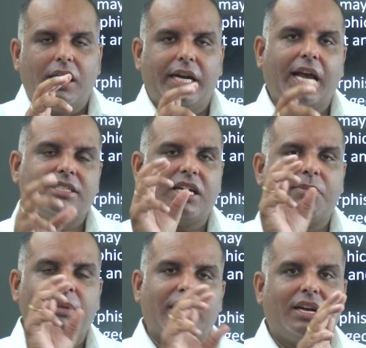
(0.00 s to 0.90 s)
it has certain
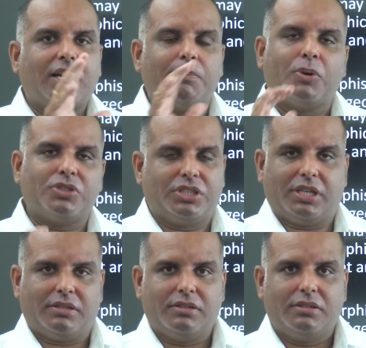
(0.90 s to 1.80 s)
material
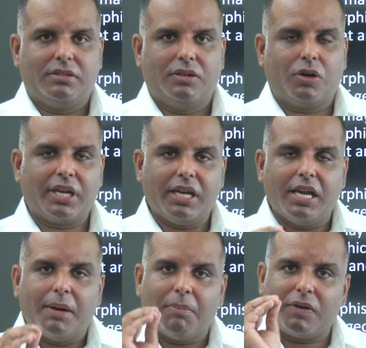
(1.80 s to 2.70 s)
composition, okay,
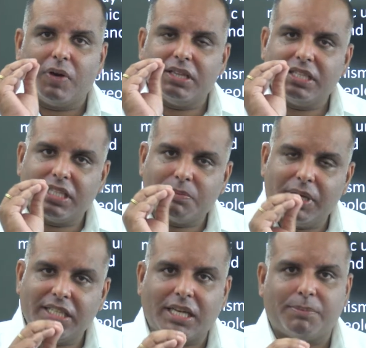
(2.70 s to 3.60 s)
but when this is
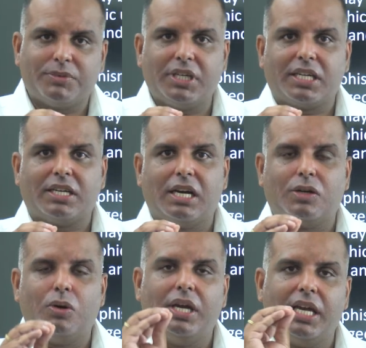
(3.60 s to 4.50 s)
being subjected
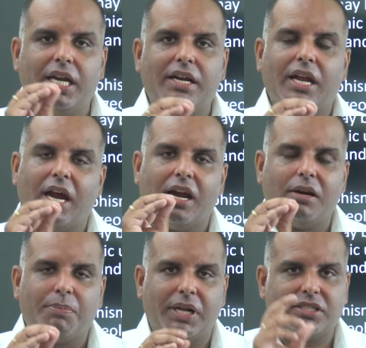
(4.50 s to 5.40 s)
to heat
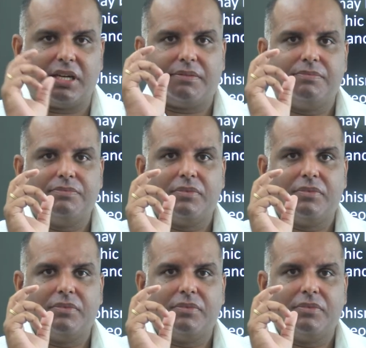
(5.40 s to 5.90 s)
and pressure,